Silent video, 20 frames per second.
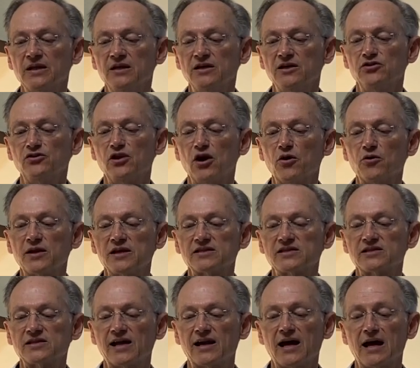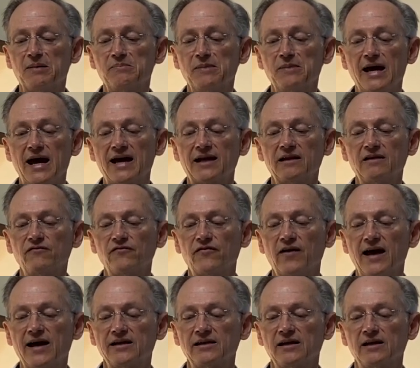Notice that I'm not
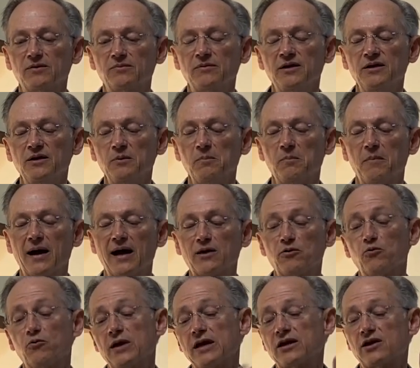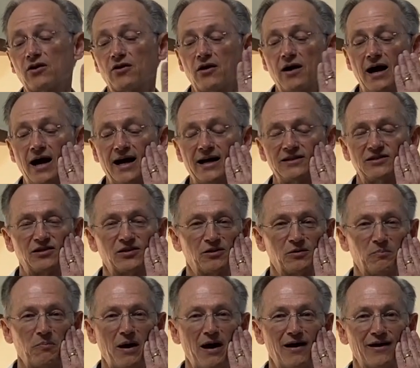inviting my weaker eye to the
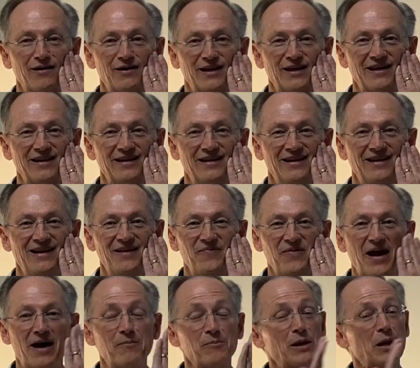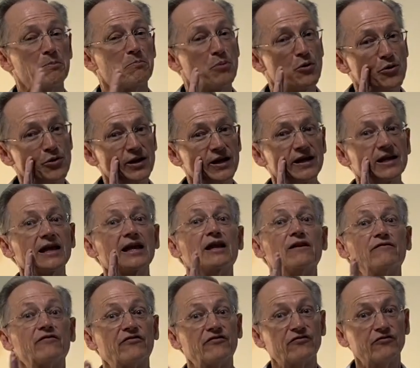party. I'm going to put it in
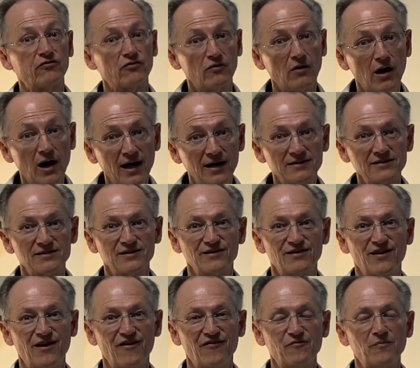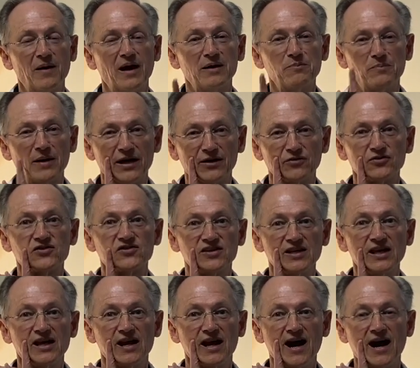front of my better
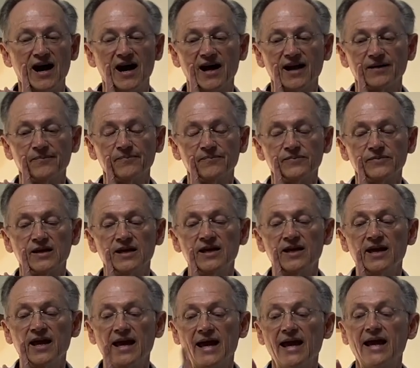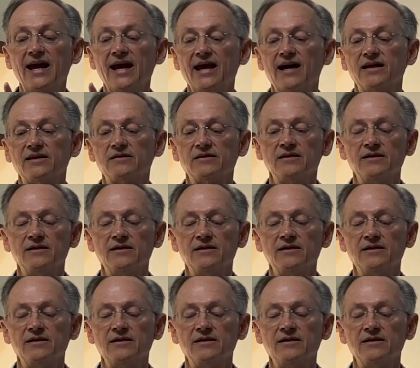seeing eye. And